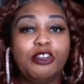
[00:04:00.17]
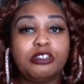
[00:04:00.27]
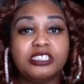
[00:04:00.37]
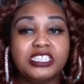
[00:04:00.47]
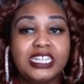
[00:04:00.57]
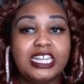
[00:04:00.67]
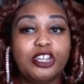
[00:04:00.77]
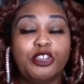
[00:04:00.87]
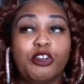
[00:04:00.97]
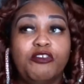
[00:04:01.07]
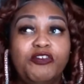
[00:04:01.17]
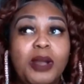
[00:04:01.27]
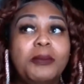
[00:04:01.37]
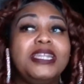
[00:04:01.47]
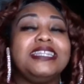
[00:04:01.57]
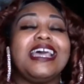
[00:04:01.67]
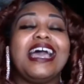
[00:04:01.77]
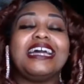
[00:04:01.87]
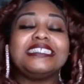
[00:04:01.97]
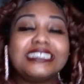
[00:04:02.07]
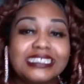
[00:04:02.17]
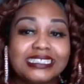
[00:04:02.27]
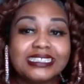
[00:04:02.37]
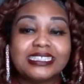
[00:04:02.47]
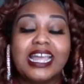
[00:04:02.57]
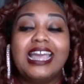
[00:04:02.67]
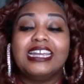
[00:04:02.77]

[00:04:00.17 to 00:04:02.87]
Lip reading: you understand your feminine essence,